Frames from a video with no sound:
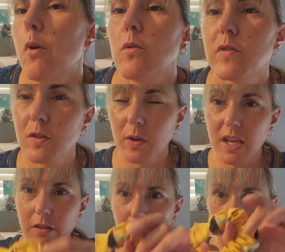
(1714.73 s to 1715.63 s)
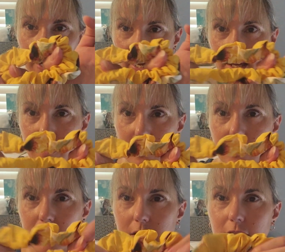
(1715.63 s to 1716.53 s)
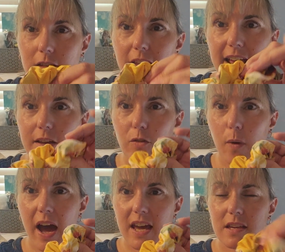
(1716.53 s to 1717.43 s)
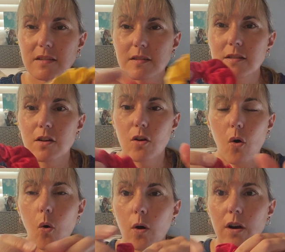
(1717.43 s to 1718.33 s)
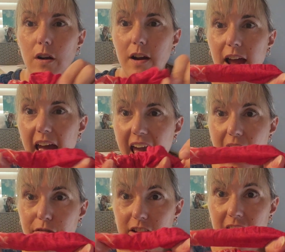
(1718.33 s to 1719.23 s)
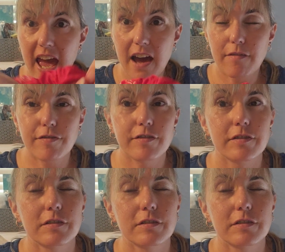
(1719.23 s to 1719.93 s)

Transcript: So either way, lengthwise or half and half.